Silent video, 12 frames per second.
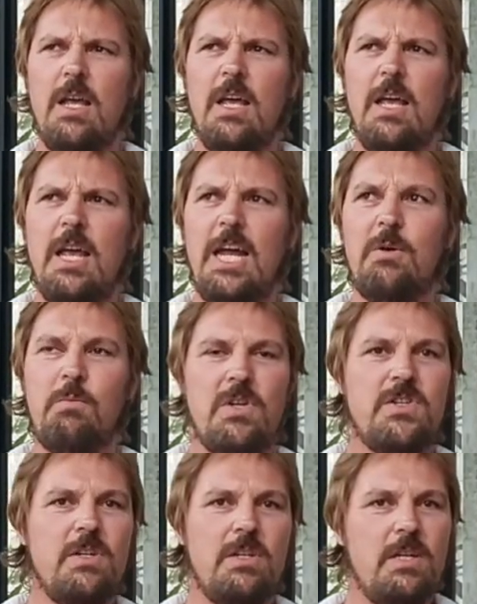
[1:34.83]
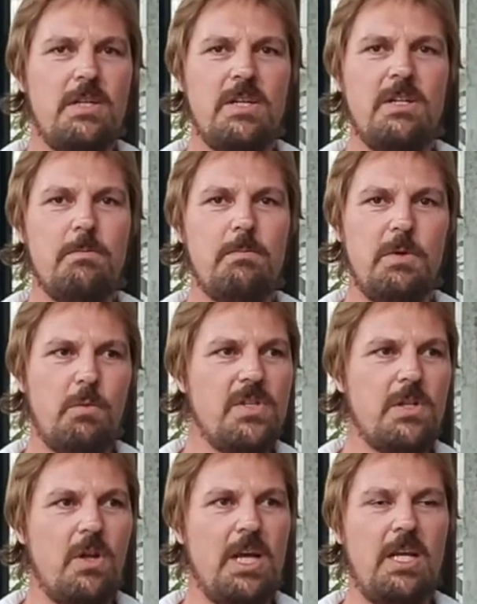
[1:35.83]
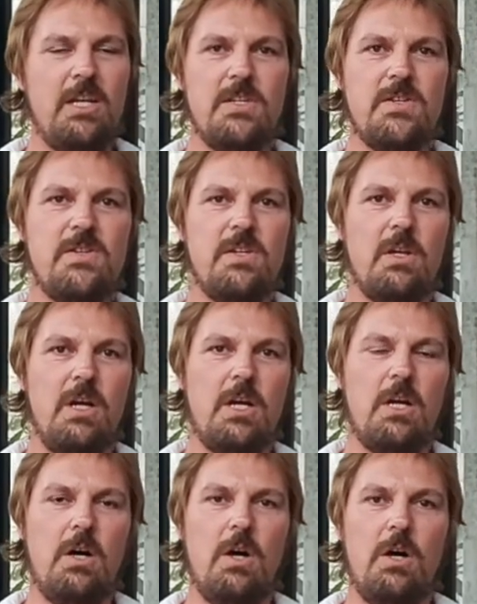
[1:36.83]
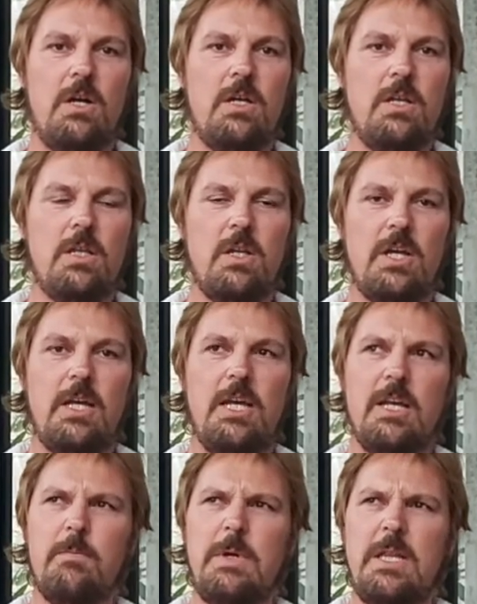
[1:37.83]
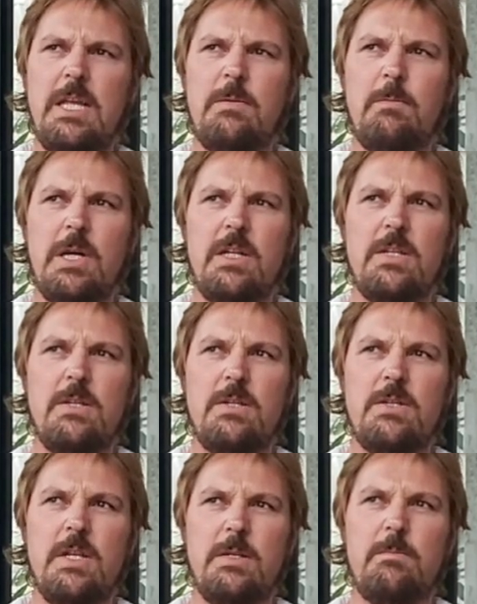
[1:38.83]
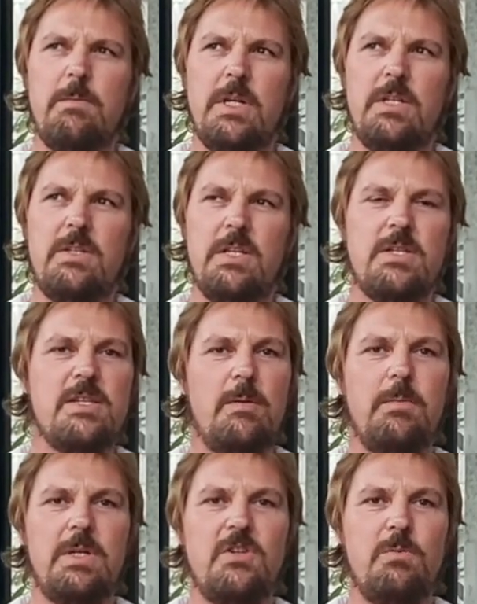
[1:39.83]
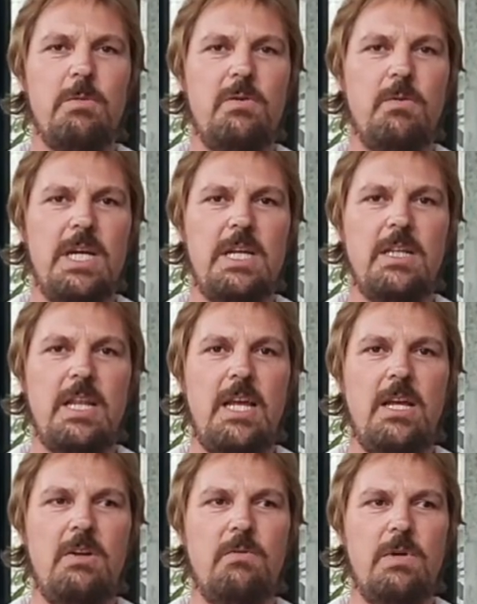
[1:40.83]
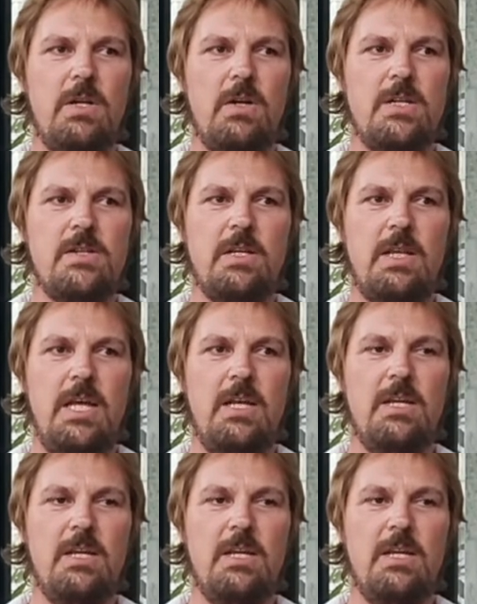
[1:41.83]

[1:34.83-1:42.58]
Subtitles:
And it wasn't like an instant, like, oh, like it hit me then, but it did something to me reading that and realizing that